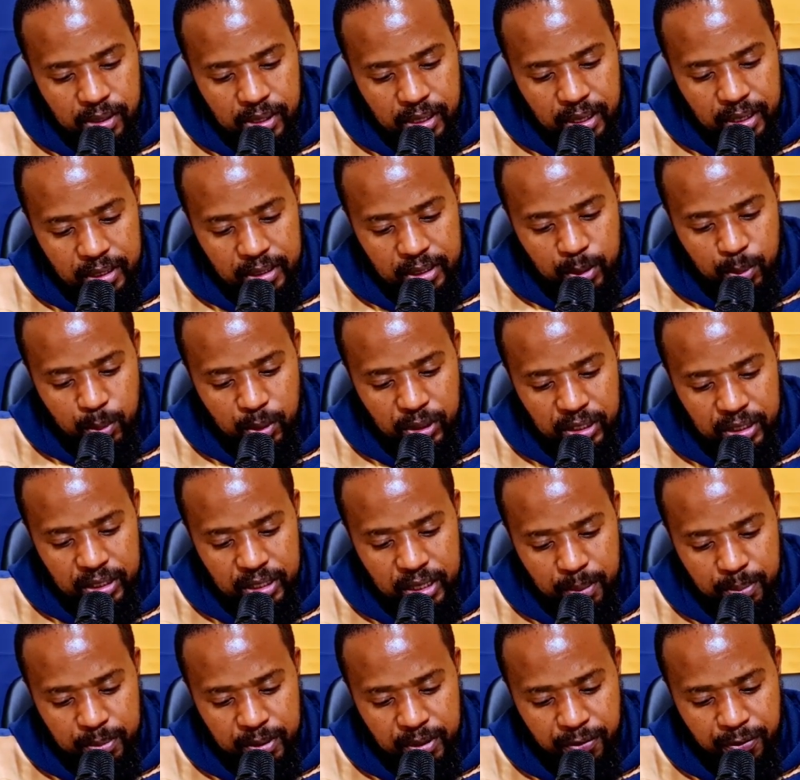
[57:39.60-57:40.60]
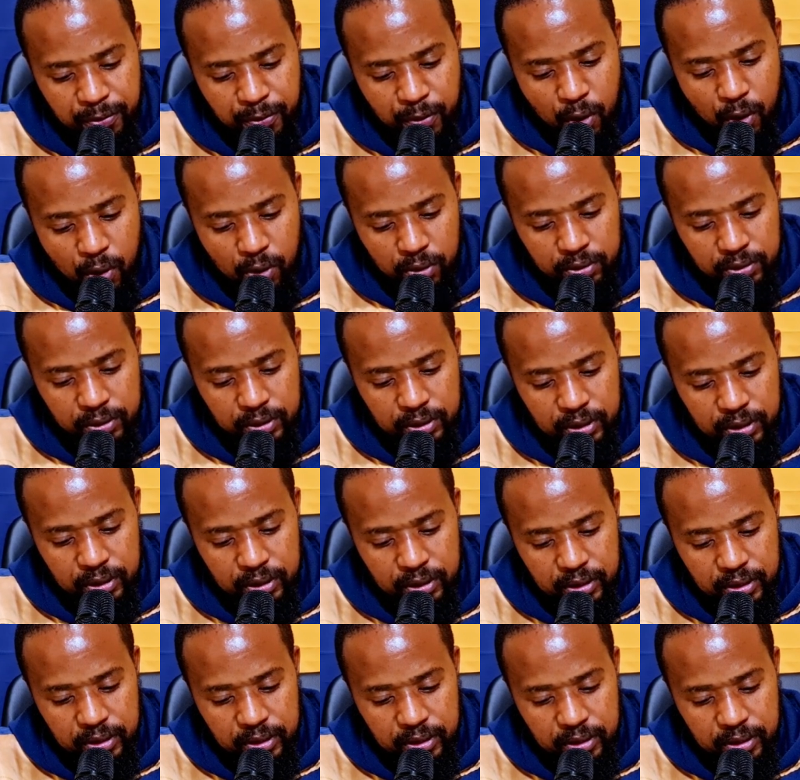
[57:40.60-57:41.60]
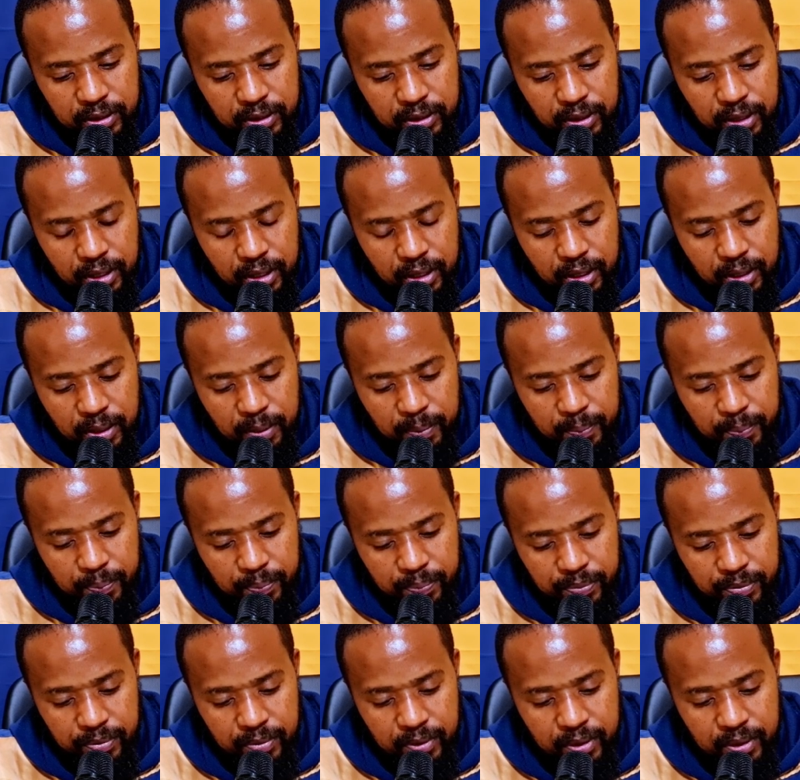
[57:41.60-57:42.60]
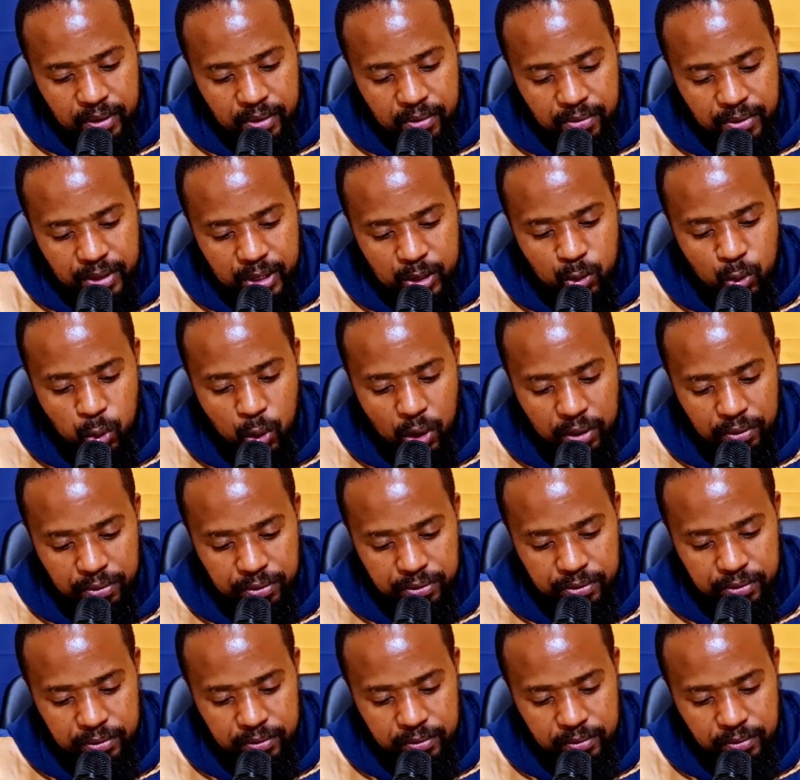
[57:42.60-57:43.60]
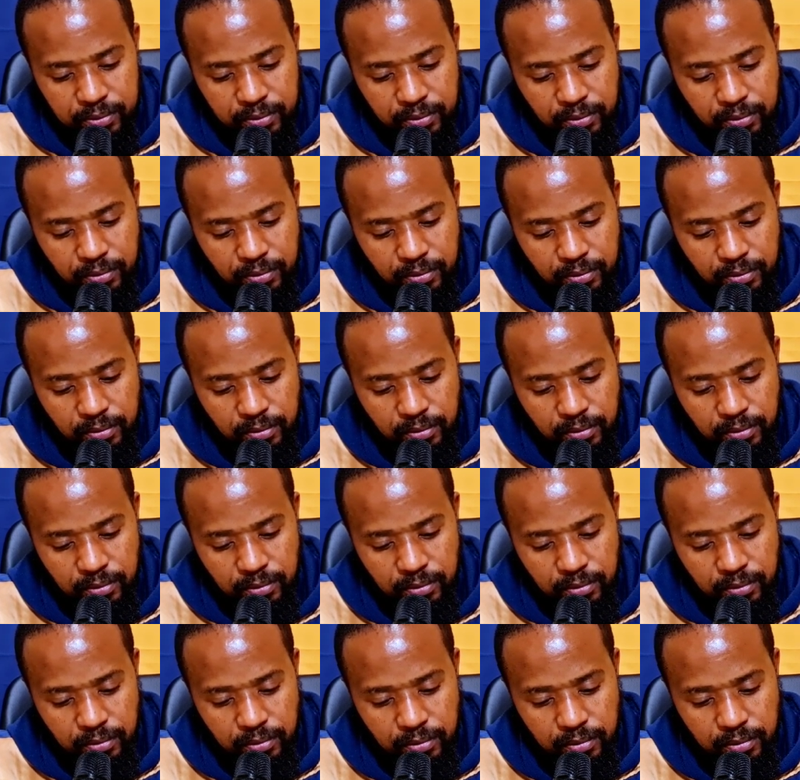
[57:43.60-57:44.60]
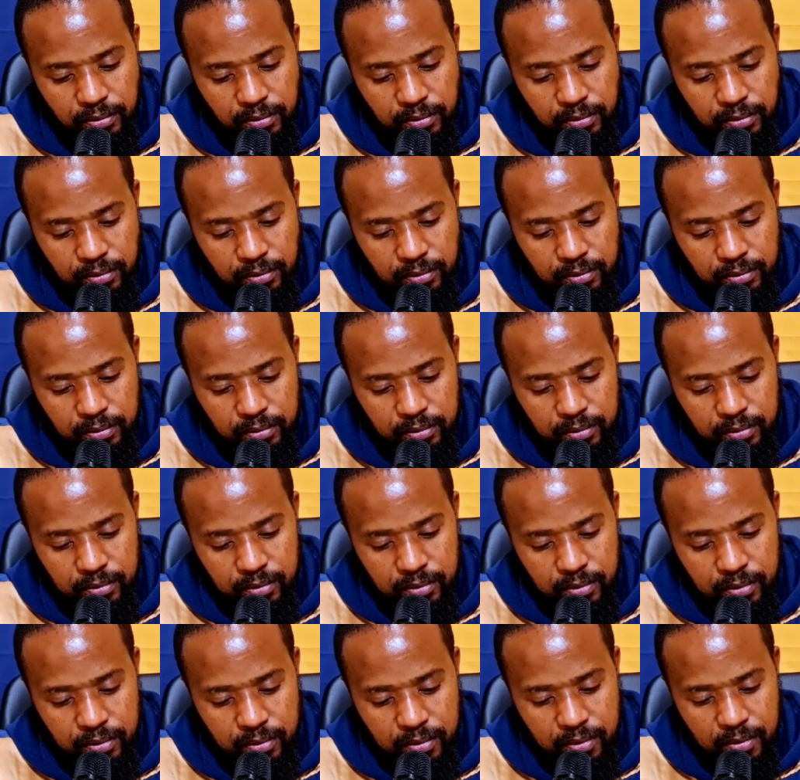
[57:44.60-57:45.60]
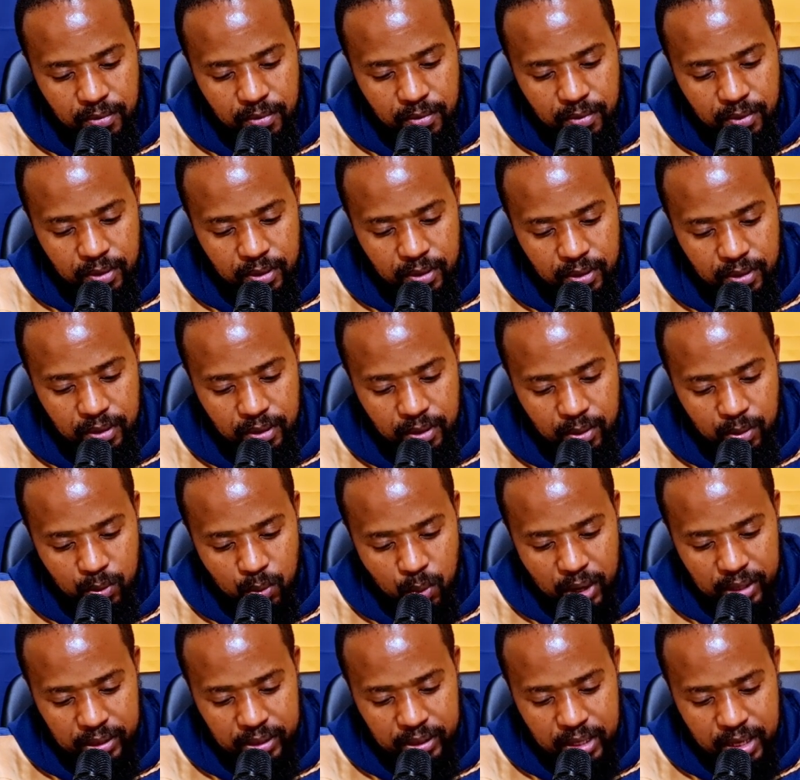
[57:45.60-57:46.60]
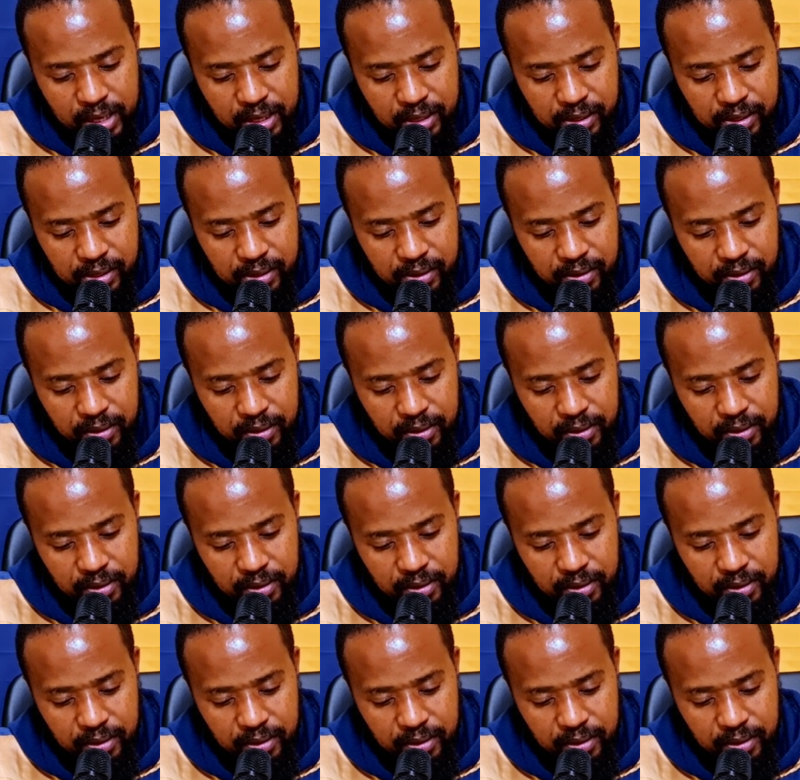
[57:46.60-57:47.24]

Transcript: Second Timothy chapter 4, um, verse 12. Second Timothy chapter 4, verse 12. Watch this.